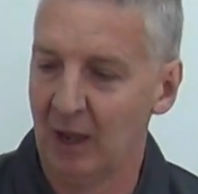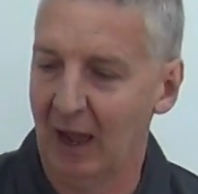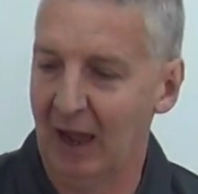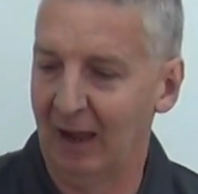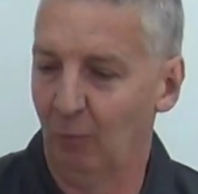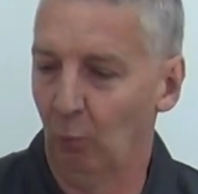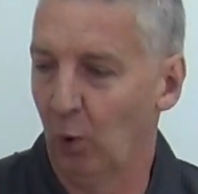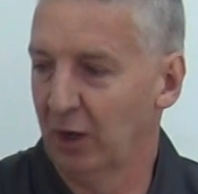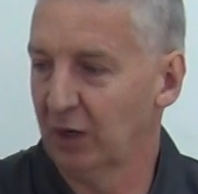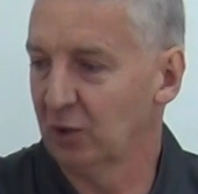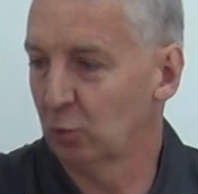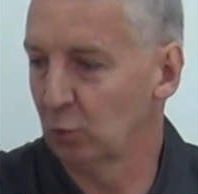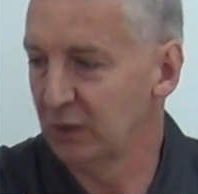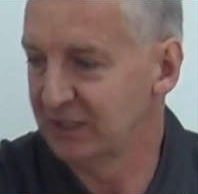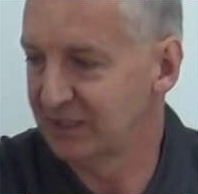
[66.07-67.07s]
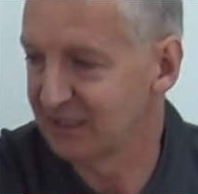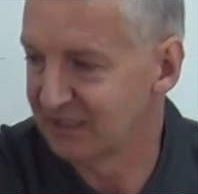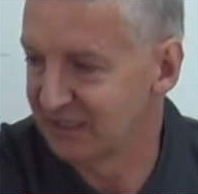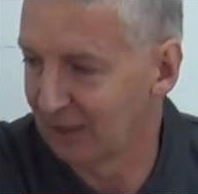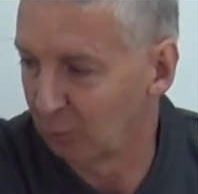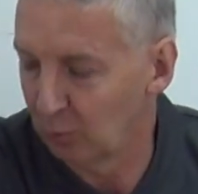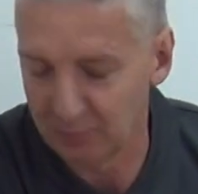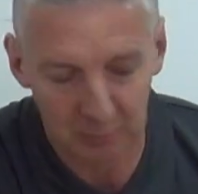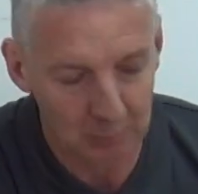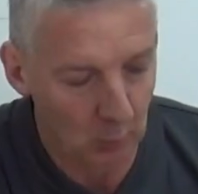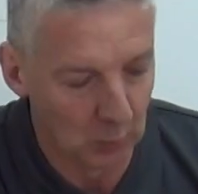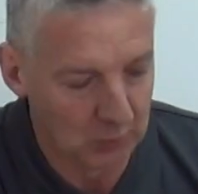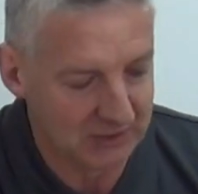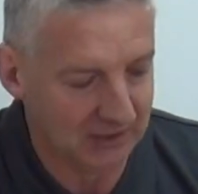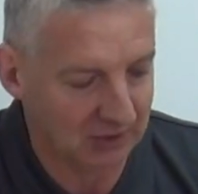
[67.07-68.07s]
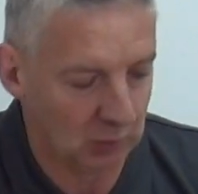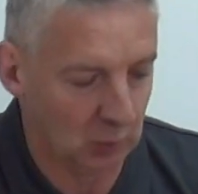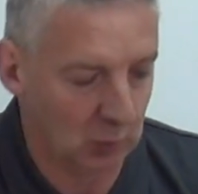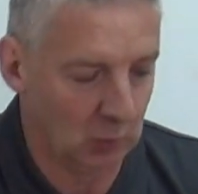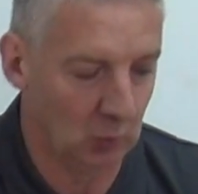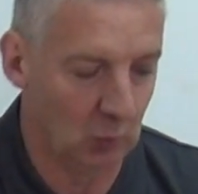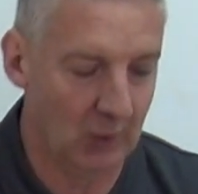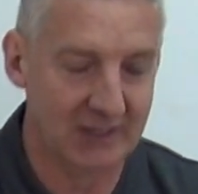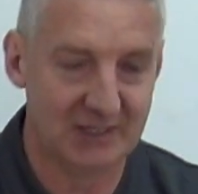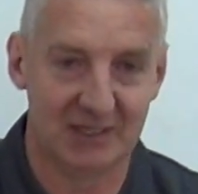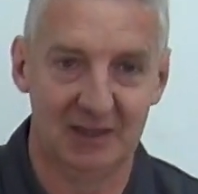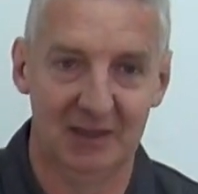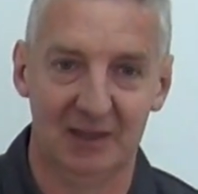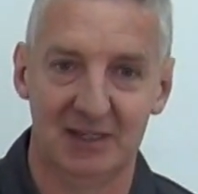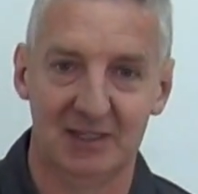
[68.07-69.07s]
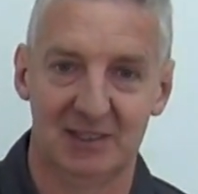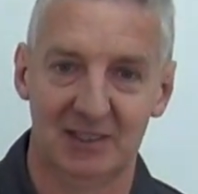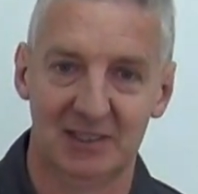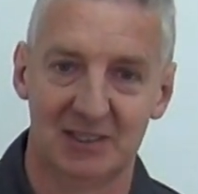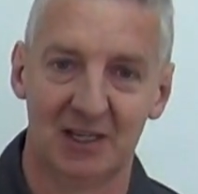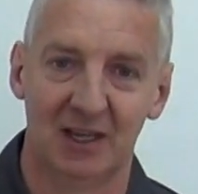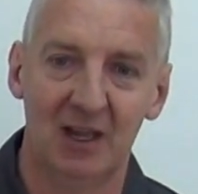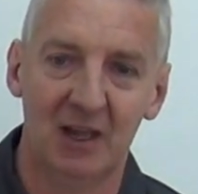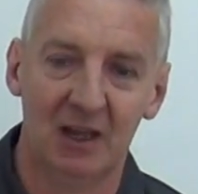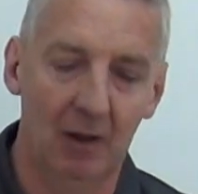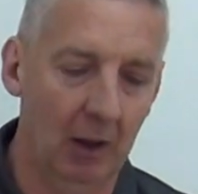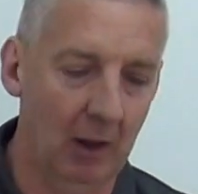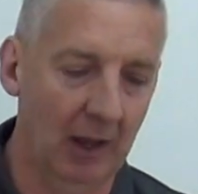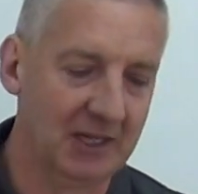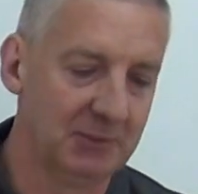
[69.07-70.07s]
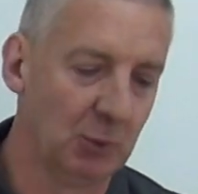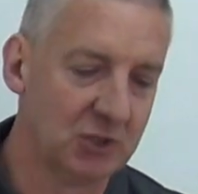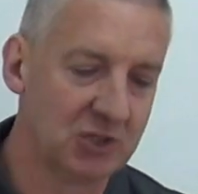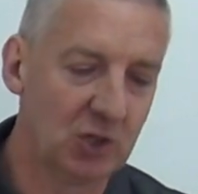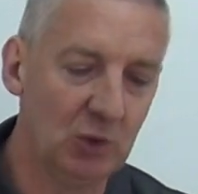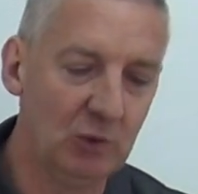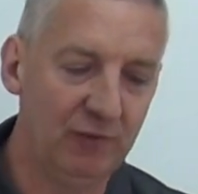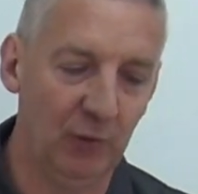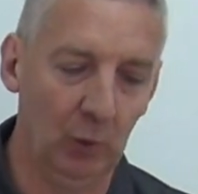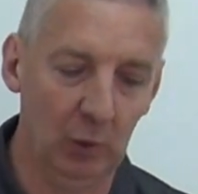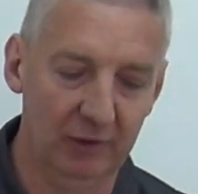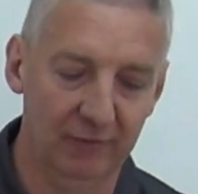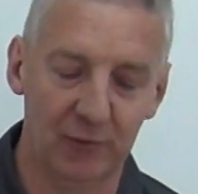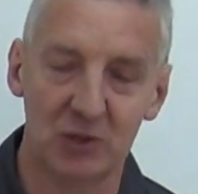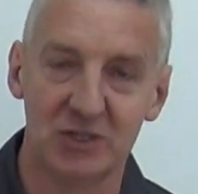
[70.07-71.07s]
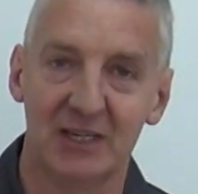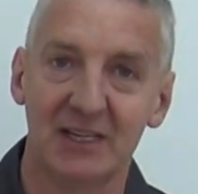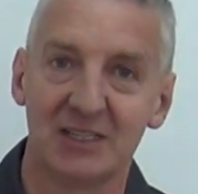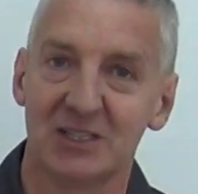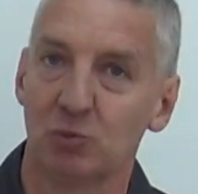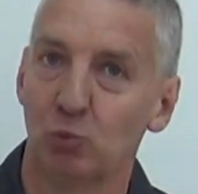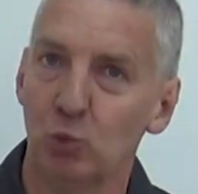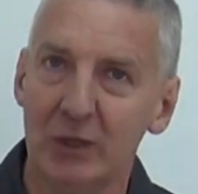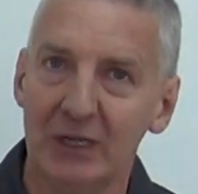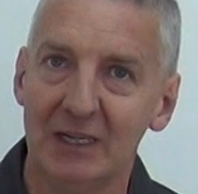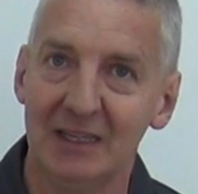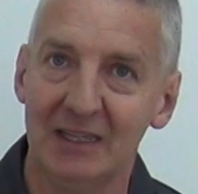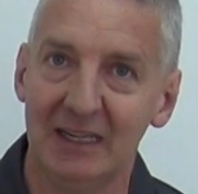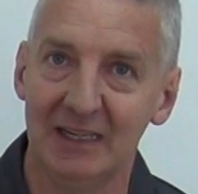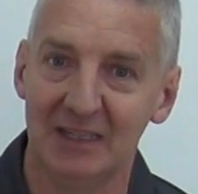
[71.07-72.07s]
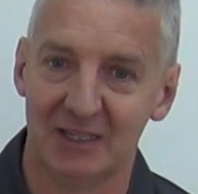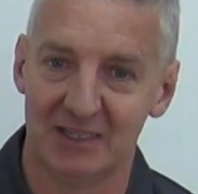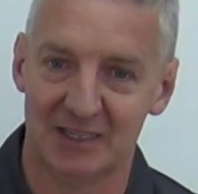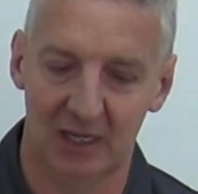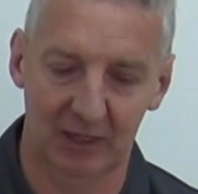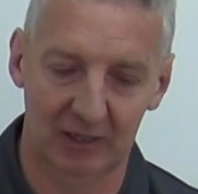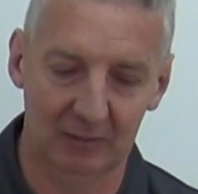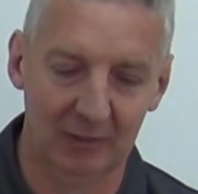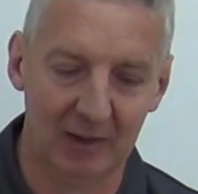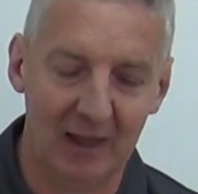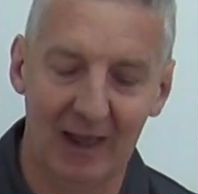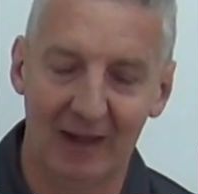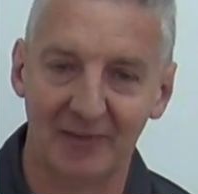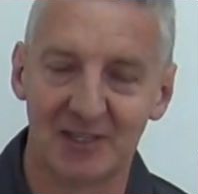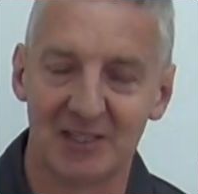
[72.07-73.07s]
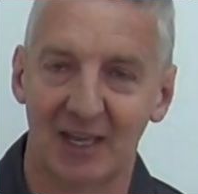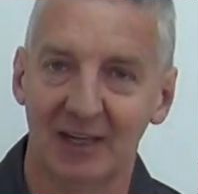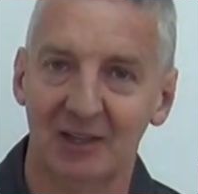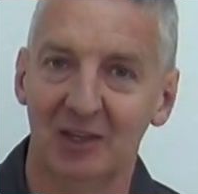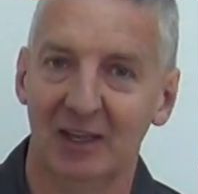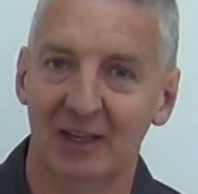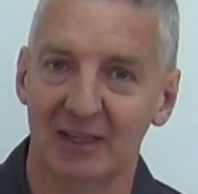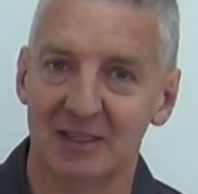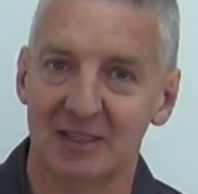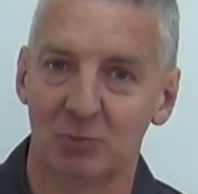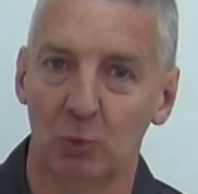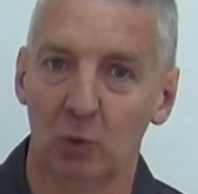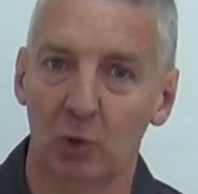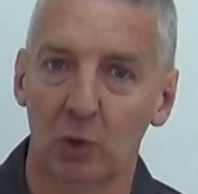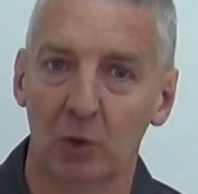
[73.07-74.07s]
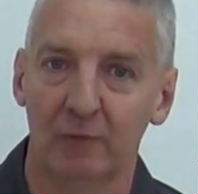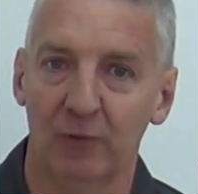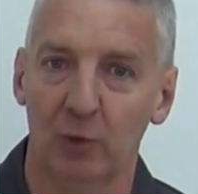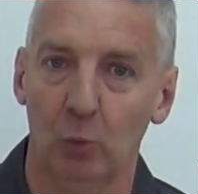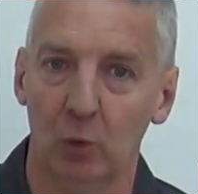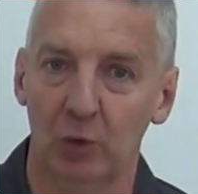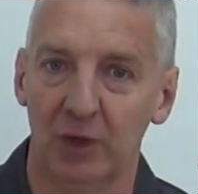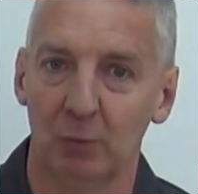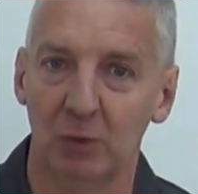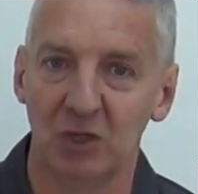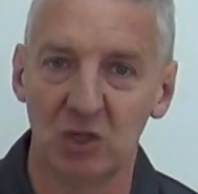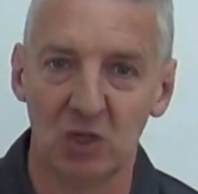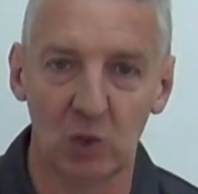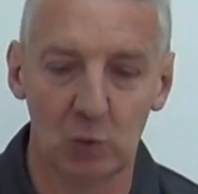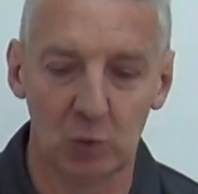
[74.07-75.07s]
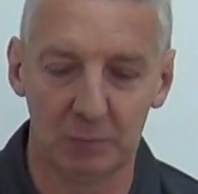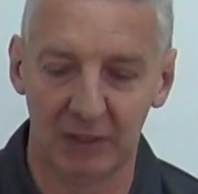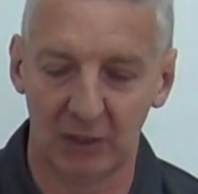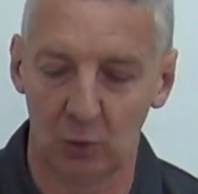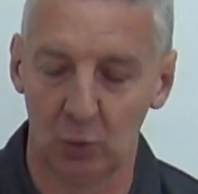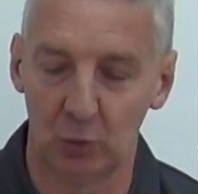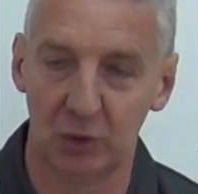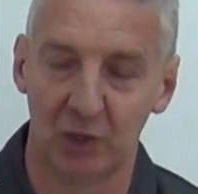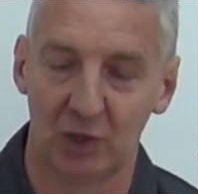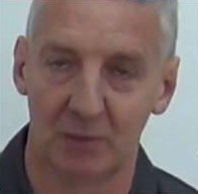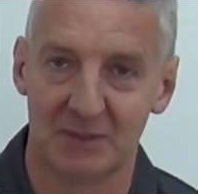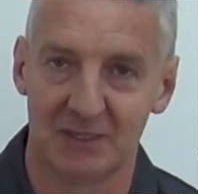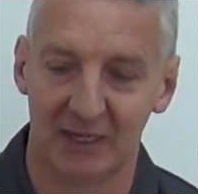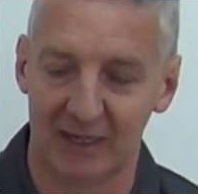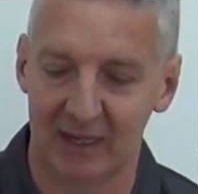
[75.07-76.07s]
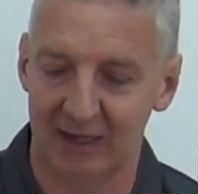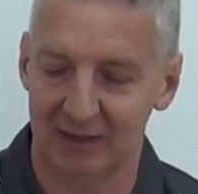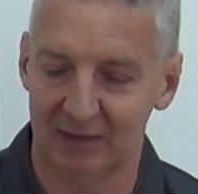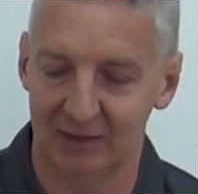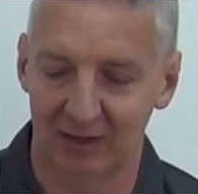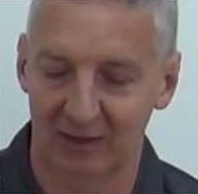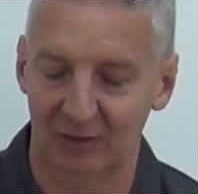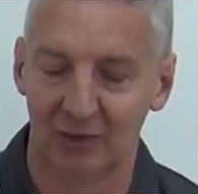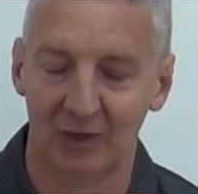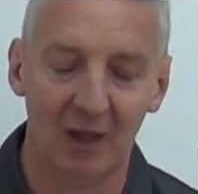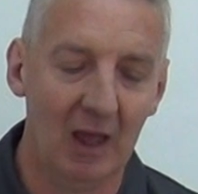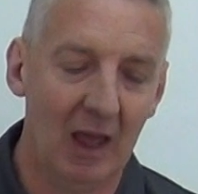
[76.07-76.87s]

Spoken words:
And one of the reasons that we're most interested in this is, I suppose, twofold. First thing is a really neat design, and the second thing is we were looking for one that we knew would be good in terms of the gain and that.